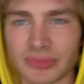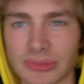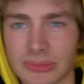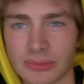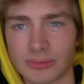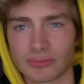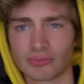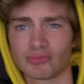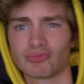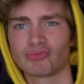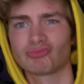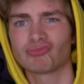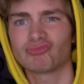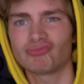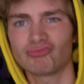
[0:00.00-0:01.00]
yeah, that's
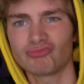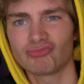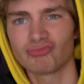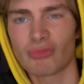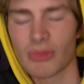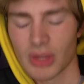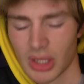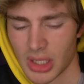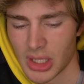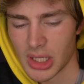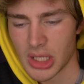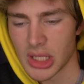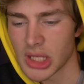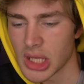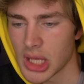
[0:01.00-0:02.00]
fun.
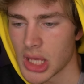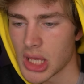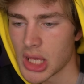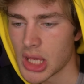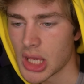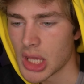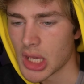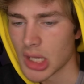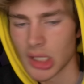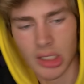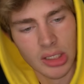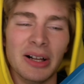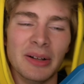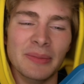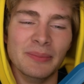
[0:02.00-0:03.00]
Yeah.
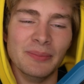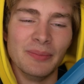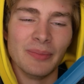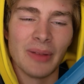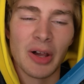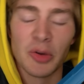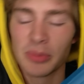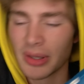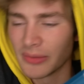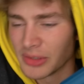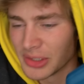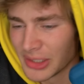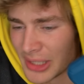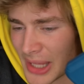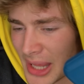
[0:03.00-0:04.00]
Um, I hope you have a
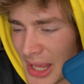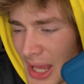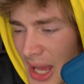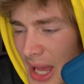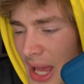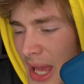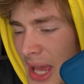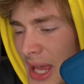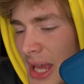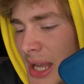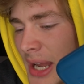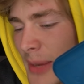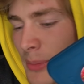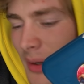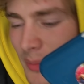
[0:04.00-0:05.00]
good day,
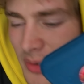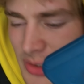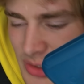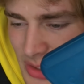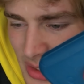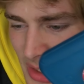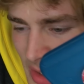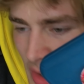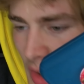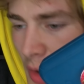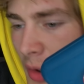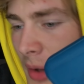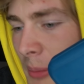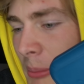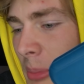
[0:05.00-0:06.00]
and I probably should get
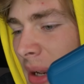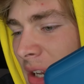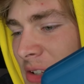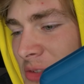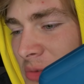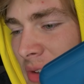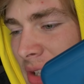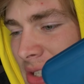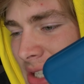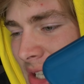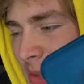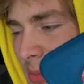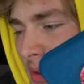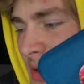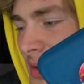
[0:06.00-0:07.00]
going, but I just wanted to
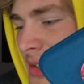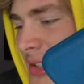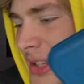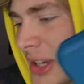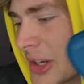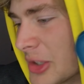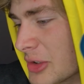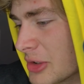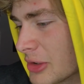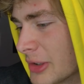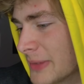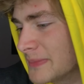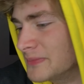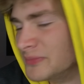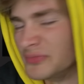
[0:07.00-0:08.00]
check up on you and see how you're
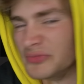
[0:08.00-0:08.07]
doing.